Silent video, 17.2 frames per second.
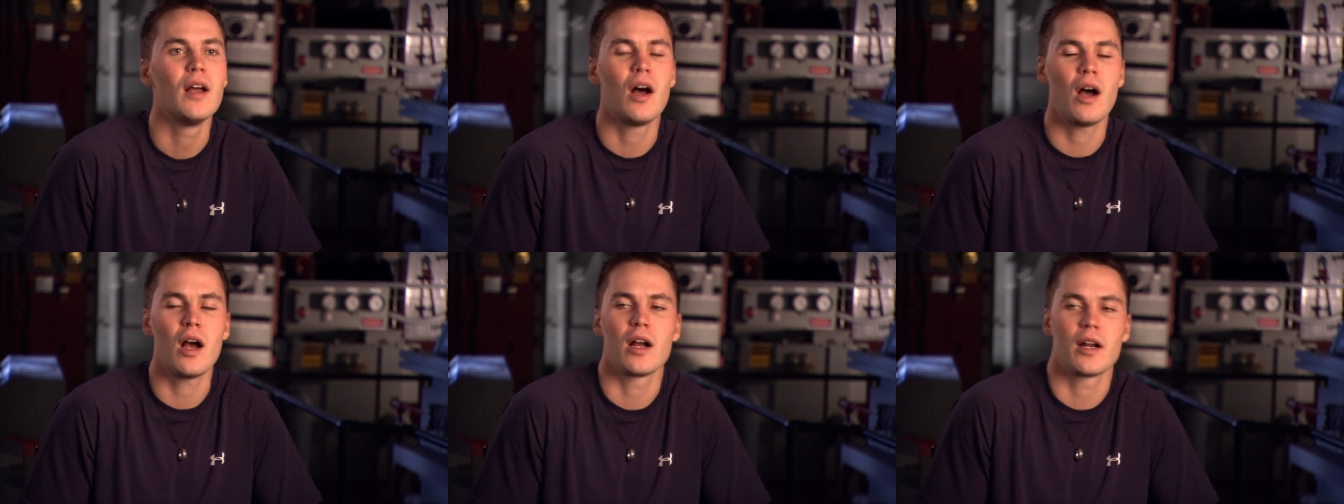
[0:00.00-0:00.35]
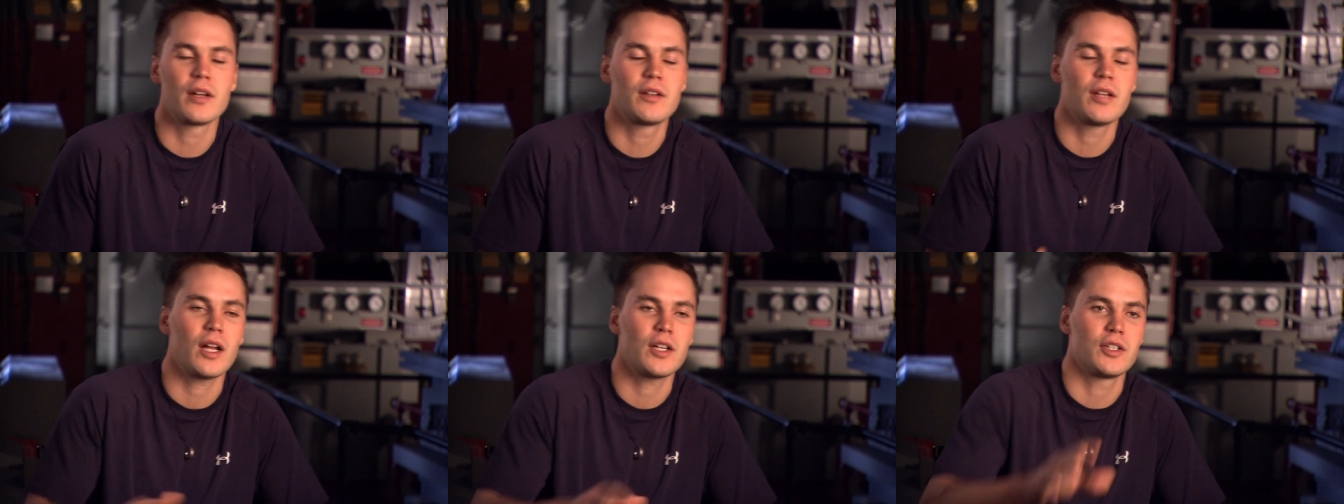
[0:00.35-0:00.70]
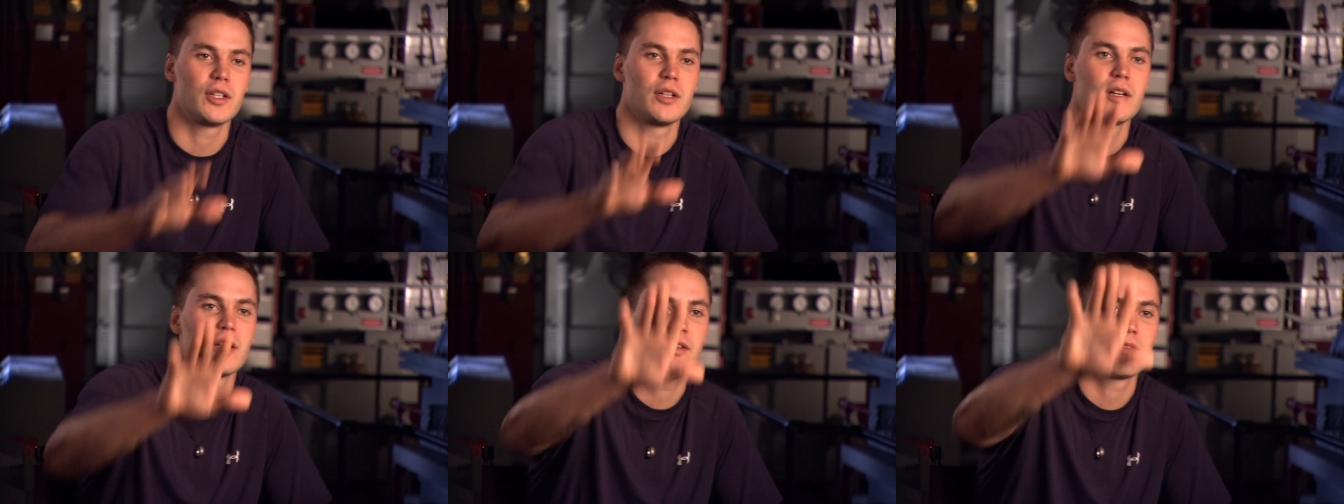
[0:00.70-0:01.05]
Oh, I'm going to touch
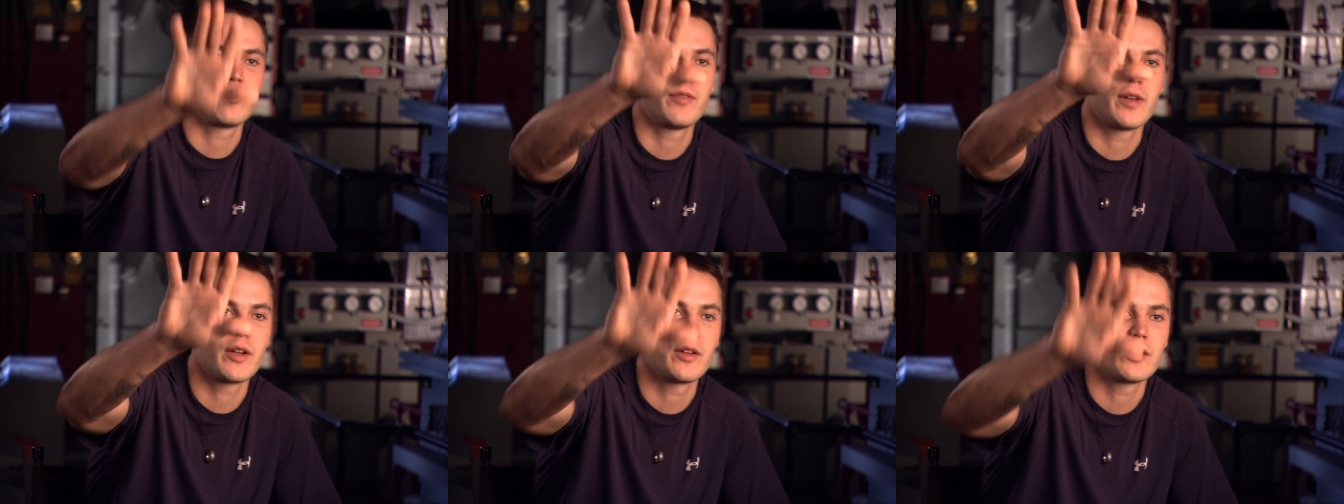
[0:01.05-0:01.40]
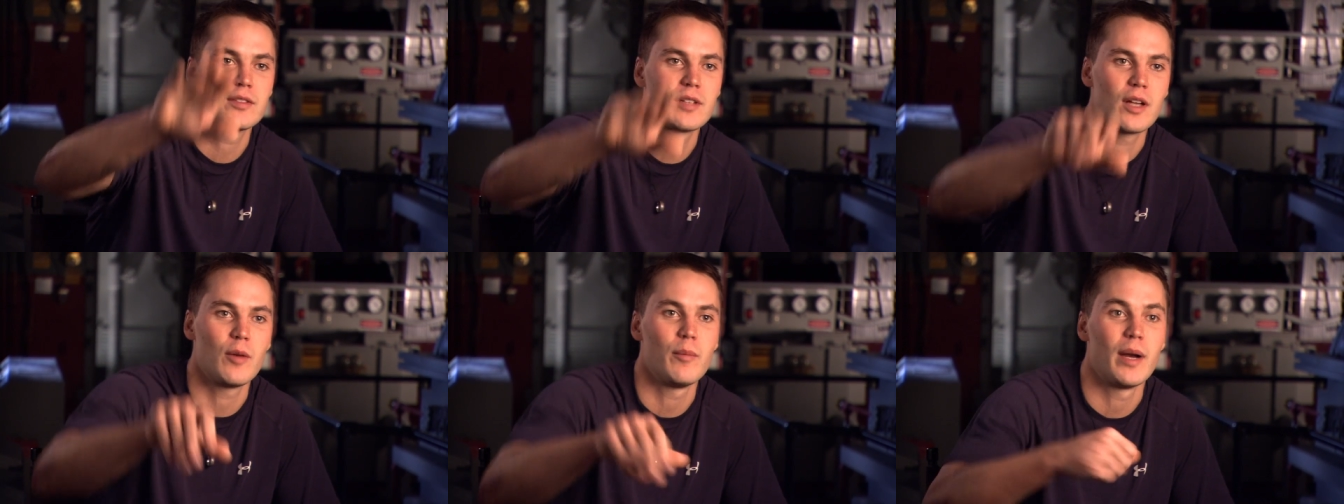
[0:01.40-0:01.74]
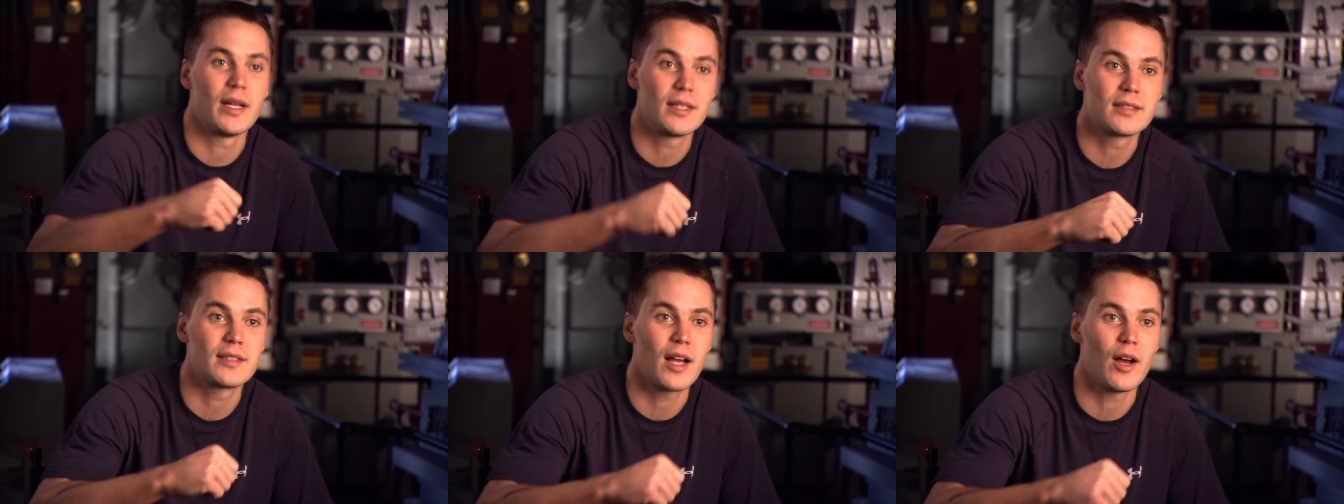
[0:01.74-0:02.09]
it. I'm going to figure this out
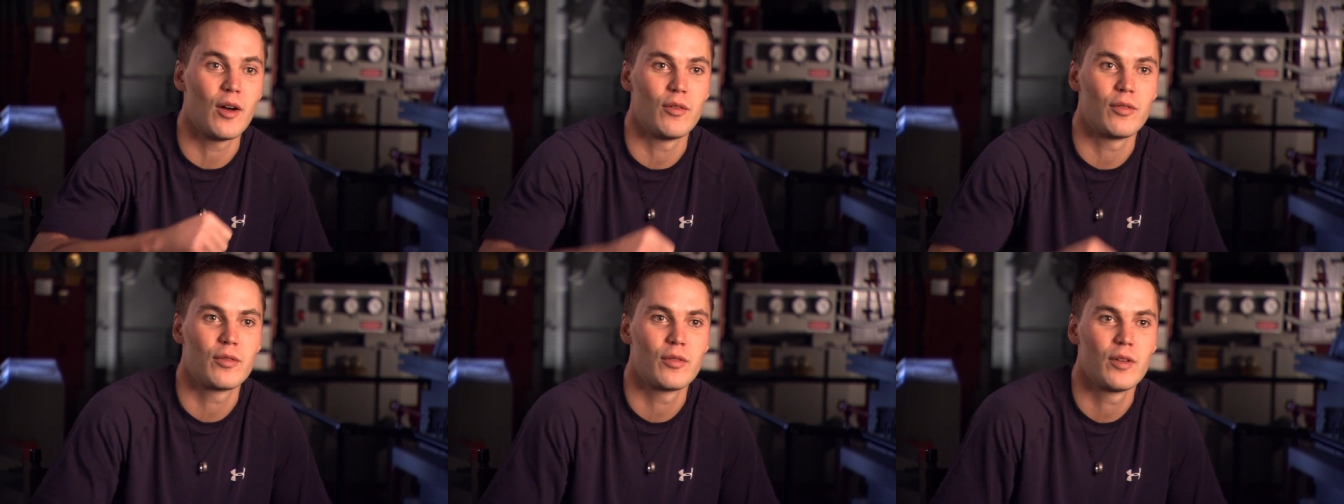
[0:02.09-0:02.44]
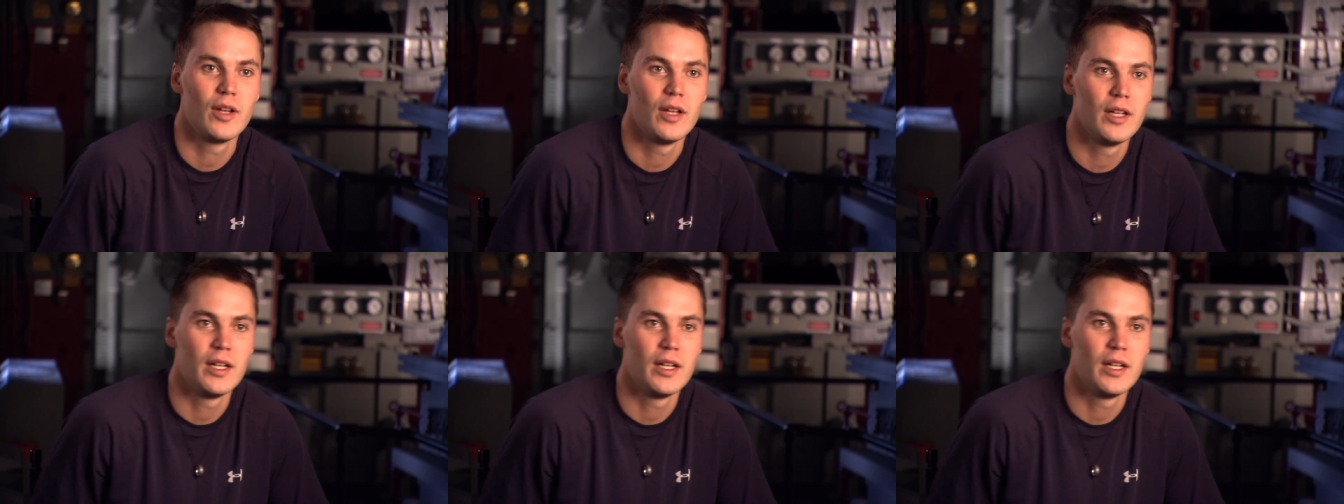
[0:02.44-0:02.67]
myself.